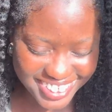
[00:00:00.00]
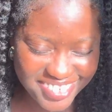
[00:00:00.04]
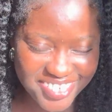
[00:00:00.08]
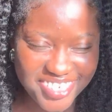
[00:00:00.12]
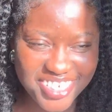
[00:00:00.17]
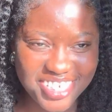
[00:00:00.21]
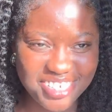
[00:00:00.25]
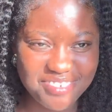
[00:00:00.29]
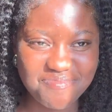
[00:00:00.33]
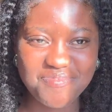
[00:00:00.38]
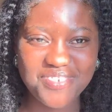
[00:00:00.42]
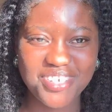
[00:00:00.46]

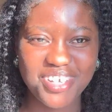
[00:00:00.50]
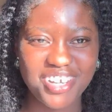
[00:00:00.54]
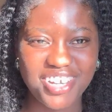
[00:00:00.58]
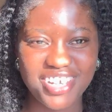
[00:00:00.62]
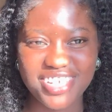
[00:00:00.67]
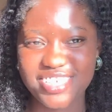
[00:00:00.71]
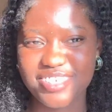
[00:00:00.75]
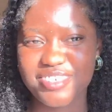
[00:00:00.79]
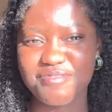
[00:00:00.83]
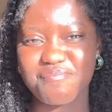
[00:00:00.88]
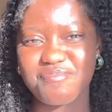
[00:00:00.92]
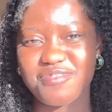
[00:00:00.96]
just
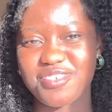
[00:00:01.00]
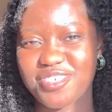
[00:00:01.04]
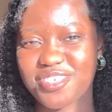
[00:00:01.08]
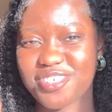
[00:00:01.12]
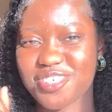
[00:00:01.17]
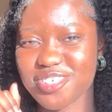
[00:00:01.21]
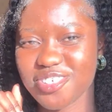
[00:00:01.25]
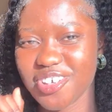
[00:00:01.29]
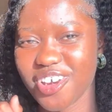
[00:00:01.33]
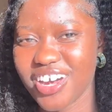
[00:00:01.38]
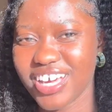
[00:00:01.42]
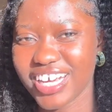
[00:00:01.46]
because you, you
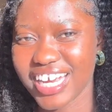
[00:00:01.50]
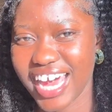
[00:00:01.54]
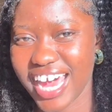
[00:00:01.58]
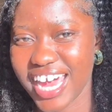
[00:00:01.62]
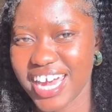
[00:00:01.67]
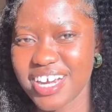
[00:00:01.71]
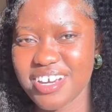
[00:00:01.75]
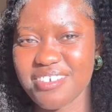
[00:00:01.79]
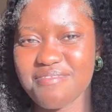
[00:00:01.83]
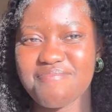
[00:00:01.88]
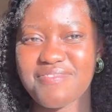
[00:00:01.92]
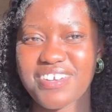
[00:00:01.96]
saw an
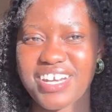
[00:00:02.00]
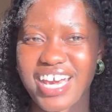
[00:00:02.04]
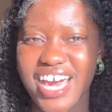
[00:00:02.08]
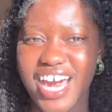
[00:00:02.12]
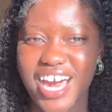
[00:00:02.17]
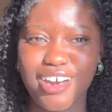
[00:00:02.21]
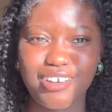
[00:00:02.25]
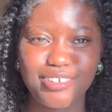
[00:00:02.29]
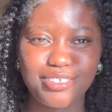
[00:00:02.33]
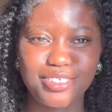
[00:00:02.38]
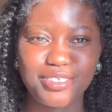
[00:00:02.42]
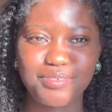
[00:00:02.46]
item in a
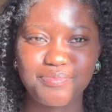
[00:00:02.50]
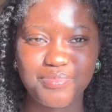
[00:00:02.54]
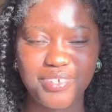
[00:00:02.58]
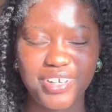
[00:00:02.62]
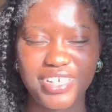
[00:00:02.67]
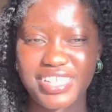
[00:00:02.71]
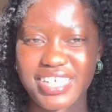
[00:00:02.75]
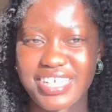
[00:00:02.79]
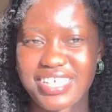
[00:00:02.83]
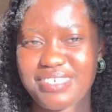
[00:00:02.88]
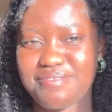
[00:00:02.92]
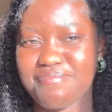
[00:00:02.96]
house you
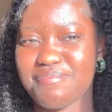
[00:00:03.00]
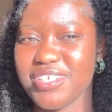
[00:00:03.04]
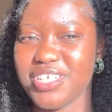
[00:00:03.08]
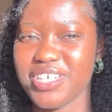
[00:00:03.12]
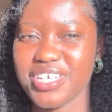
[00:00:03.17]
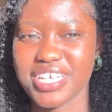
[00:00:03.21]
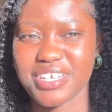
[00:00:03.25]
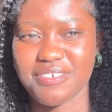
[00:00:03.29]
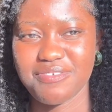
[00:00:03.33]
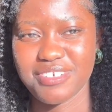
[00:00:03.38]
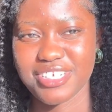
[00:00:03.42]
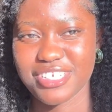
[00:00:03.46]
bought doesn't mean you
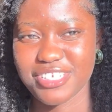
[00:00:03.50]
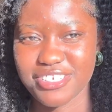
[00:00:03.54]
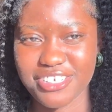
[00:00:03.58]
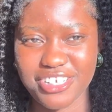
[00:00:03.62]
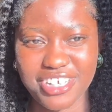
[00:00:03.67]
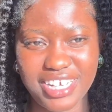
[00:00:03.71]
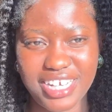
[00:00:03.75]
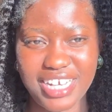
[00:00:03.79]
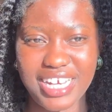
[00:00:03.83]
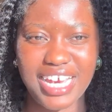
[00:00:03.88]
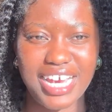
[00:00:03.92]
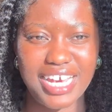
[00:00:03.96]
can
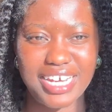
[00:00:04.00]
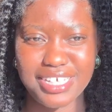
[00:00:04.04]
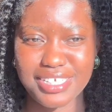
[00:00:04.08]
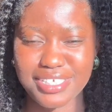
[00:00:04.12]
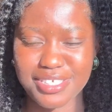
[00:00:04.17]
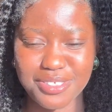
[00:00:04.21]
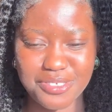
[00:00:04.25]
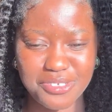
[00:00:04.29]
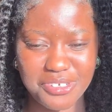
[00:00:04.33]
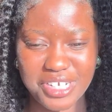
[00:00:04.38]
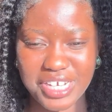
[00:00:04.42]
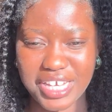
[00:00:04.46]
return it at a
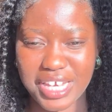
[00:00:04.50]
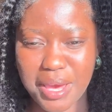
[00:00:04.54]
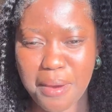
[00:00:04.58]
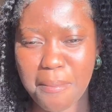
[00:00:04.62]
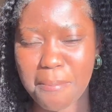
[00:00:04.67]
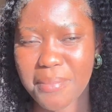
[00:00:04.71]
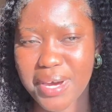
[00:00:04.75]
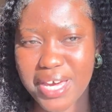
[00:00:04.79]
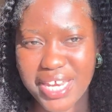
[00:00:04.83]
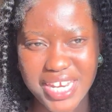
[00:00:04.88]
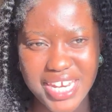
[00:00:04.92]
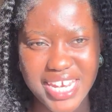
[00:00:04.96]
store and get
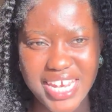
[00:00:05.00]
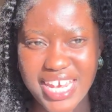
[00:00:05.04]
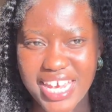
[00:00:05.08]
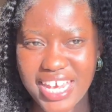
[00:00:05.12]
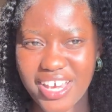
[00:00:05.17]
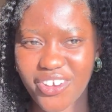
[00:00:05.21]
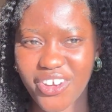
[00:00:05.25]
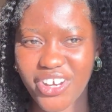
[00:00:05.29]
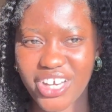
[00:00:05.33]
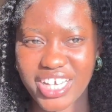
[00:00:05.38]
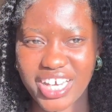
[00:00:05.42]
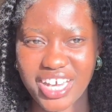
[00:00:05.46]
money
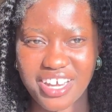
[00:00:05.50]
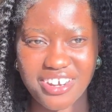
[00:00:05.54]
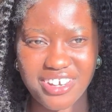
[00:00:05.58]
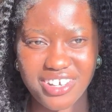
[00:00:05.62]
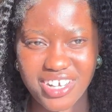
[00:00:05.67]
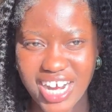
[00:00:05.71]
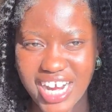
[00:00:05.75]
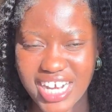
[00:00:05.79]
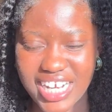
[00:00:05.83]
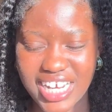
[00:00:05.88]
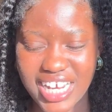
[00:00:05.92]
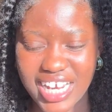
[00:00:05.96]
or get
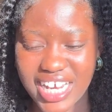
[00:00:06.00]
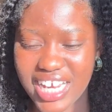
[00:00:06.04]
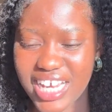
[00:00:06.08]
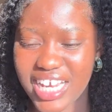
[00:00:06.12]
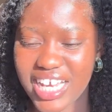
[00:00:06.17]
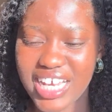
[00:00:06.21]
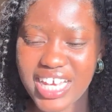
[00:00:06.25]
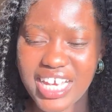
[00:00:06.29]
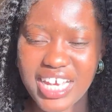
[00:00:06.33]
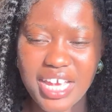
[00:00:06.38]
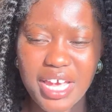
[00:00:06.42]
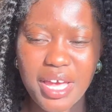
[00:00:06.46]
credit.
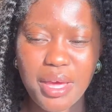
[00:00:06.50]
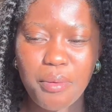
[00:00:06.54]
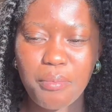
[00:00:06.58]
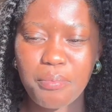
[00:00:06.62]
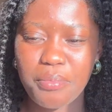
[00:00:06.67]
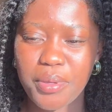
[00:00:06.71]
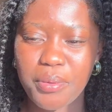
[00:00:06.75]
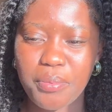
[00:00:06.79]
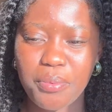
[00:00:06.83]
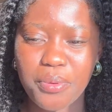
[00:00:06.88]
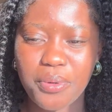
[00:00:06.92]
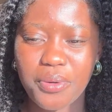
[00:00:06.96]

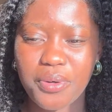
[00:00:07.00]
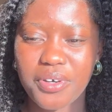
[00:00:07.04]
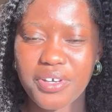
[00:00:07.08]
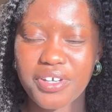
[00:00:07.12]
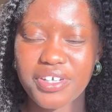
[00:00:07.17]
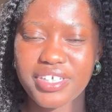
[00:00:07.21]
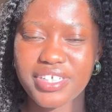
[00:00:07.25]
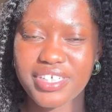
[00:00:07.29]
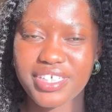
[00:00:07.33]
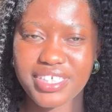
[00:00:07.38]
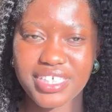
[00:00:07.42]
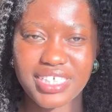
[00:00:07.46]

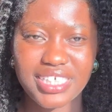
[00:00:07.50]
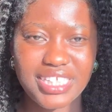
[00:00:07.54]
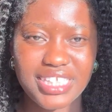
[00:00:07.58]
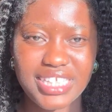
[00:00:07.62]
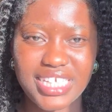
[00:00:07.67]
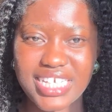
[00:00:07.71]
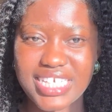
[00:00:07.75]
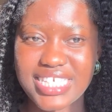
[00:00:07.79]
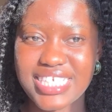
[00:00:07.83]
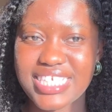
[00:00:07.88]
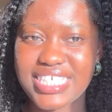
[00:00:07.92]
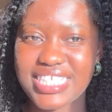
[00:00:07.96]
People,
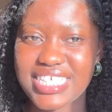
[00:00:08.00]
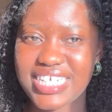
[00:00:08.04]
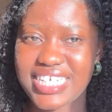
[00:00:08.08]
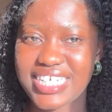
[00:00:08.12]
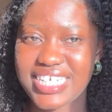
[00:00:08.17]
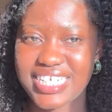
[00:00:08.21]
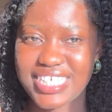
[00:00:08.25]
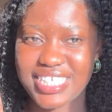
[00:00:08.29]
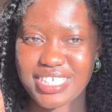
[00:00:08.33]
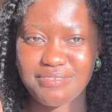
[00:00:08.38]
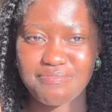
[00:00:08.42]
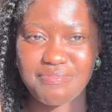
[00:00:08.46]
this lead
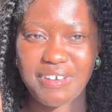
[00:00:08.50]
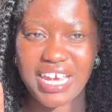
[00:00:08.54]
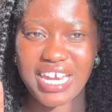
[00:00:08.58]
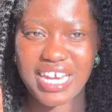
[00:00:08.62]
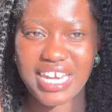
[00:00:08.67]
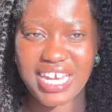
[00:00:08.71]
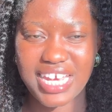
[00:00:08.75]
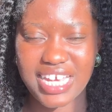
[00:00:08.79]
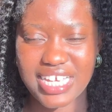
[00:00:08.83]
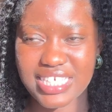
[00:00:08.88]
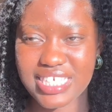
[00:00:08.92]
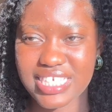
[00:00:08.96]
into my
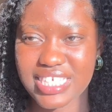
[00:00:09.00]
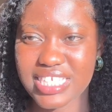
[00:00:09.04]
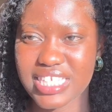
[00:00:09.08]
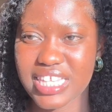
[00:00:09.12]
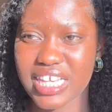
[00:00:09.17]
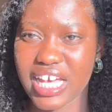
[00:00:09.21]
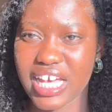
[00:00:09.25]
next